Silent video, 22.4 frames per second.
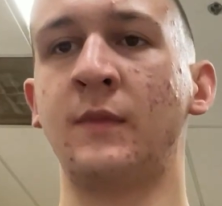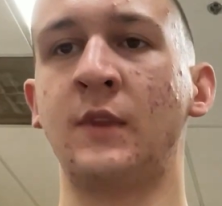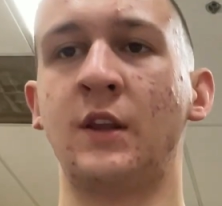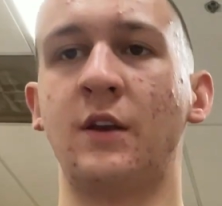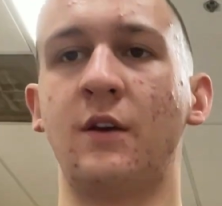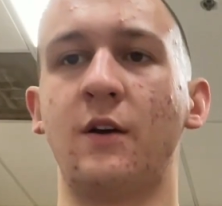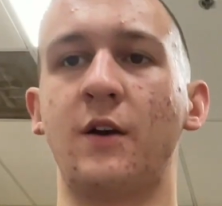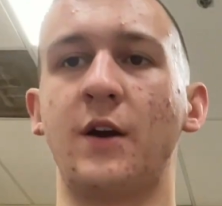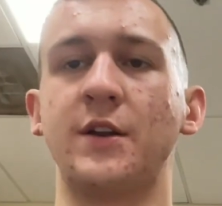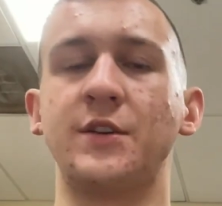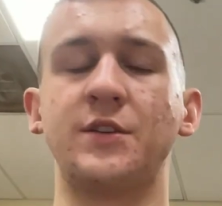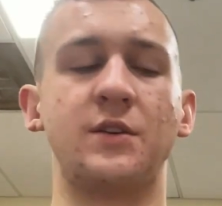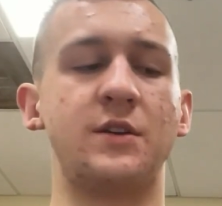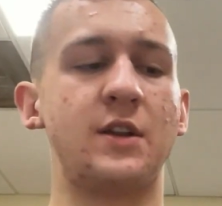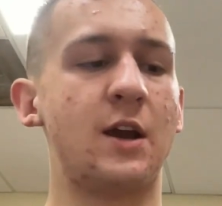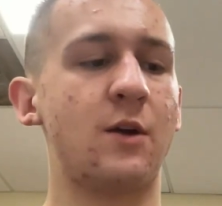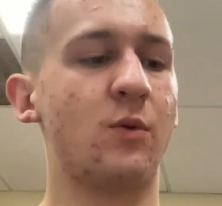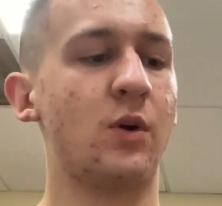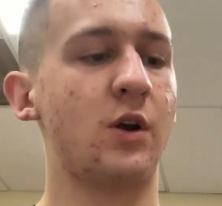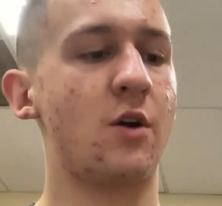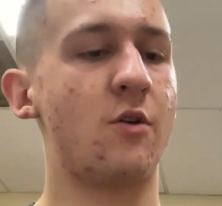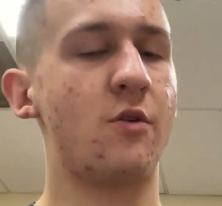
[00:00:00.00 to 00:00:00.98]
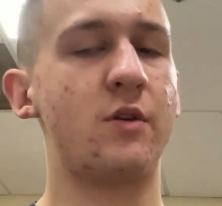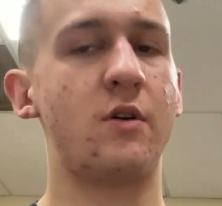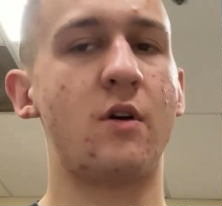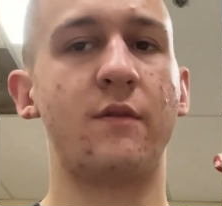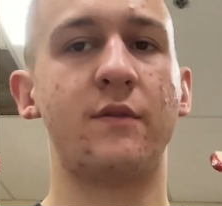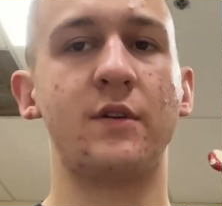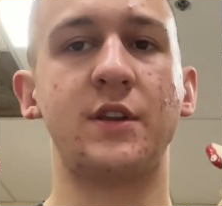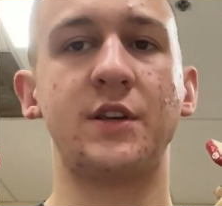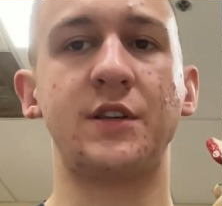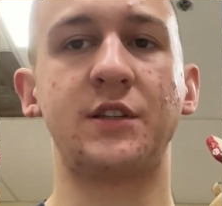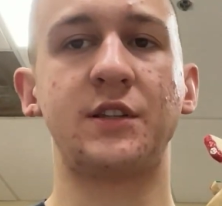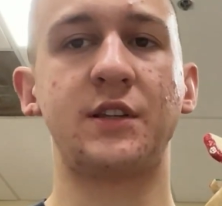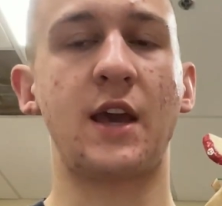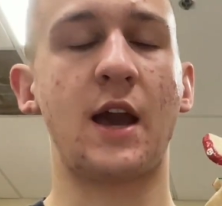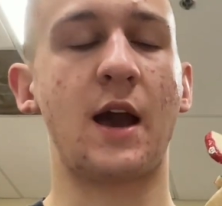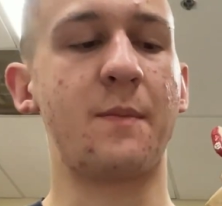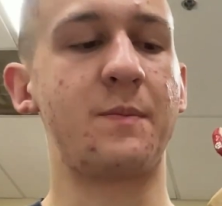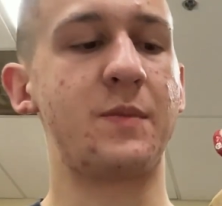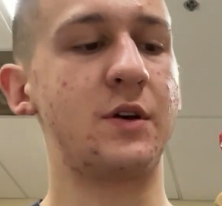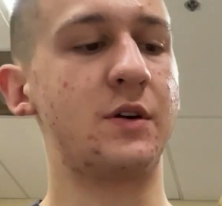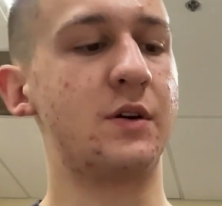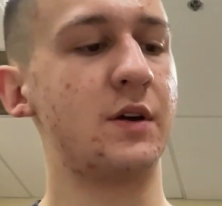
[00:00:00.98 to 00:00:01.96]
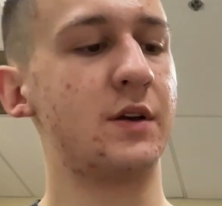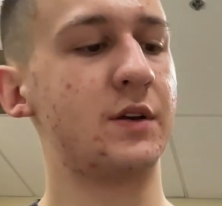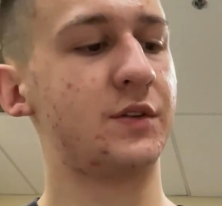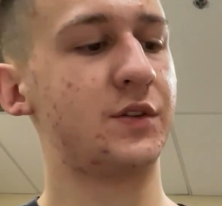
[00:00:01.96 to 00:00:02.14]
All right, so now we're going over the scapula.